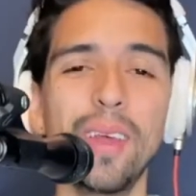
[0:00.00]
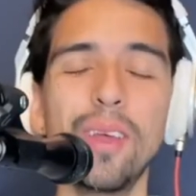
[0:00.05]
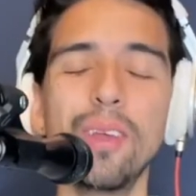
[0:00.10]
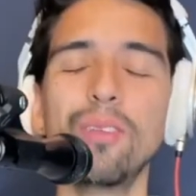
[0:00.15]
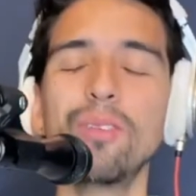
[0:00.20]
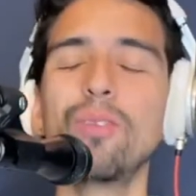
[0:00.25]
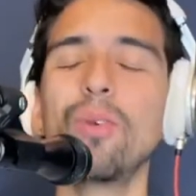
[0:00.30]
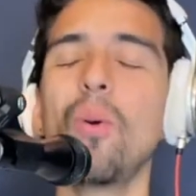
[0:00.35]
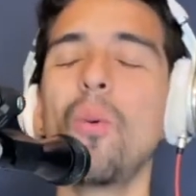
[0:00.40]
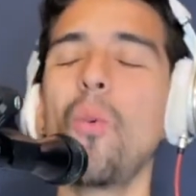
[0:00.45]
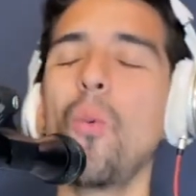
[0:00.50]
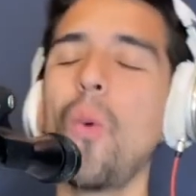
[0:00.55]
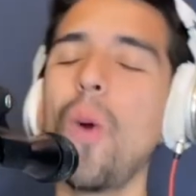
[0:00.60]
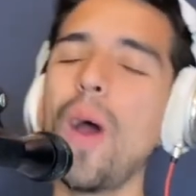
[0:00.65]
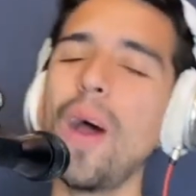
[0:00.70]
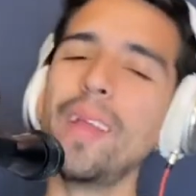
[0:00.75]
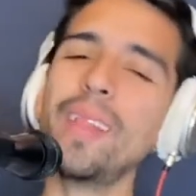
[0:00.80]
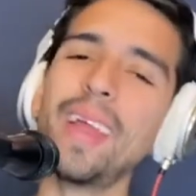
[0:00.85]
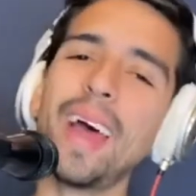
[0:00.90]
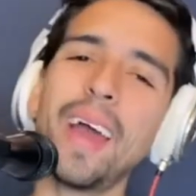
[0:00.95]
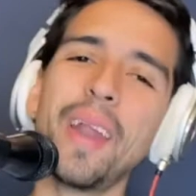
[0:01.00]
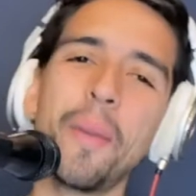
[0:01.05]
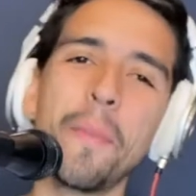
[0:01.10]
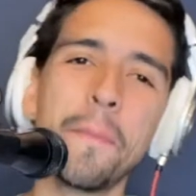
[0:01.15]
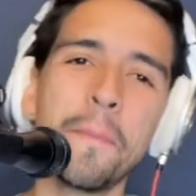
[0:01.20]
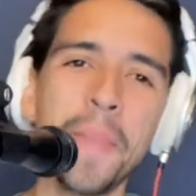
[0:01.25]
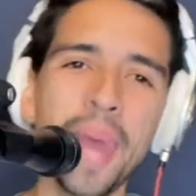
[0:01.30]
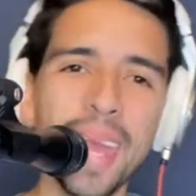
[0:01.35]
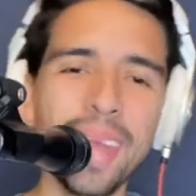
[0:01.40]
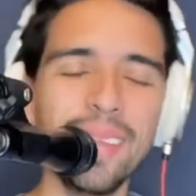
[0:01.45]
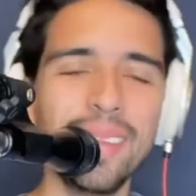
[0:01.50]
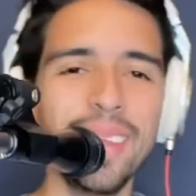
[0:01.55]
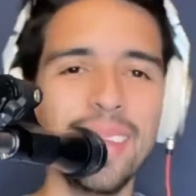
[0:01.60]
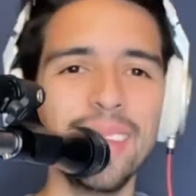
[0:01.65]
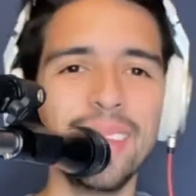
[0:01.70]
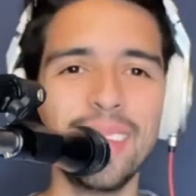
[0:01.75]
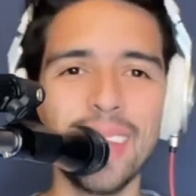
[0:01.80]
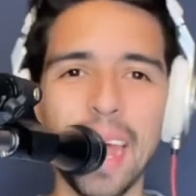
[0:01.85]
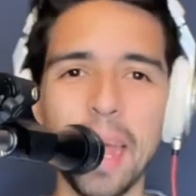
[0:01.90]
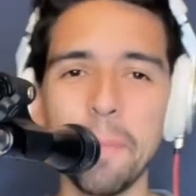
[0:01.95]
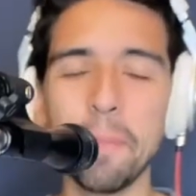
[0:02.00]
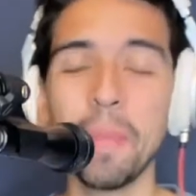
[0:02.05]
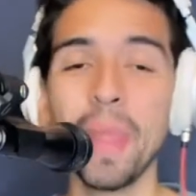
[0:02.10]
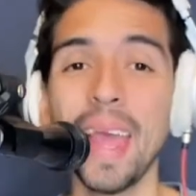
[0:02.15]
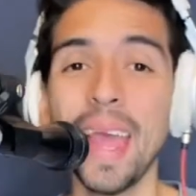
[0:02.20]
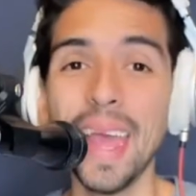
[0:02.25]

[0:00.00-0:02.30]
So what an amazing time.